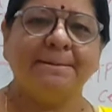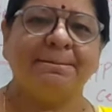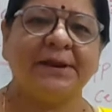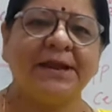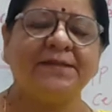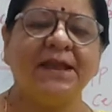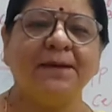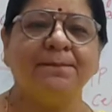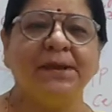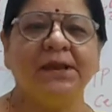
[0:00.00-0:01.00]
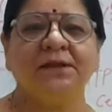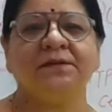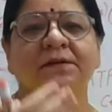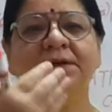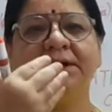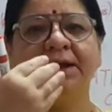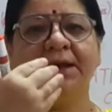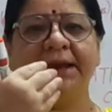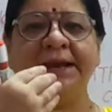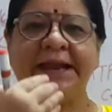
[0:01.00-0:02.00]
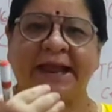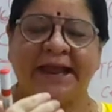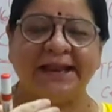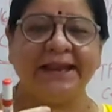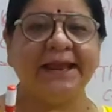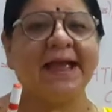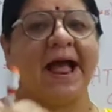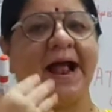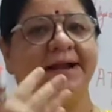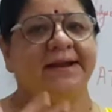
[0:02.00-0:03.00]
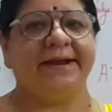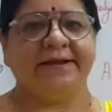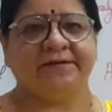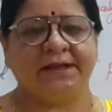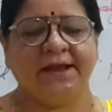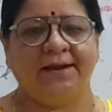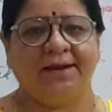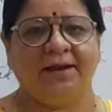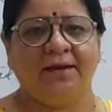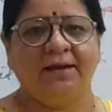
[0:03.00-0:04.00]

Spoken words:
Breathing means inhaling and exhaling,